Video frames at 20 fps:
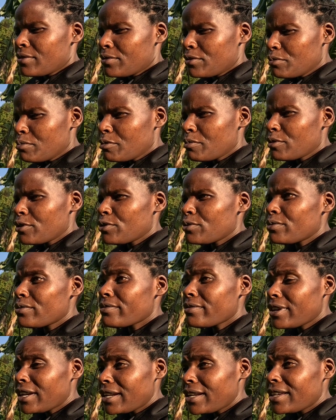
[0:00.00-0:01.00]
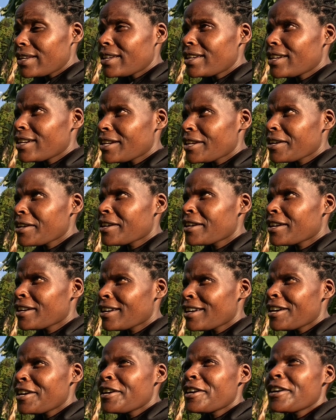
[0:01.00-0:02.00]
You people, you really
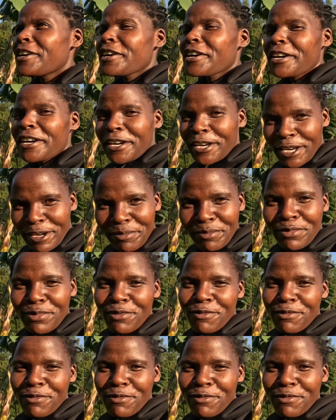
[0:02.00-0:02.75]
came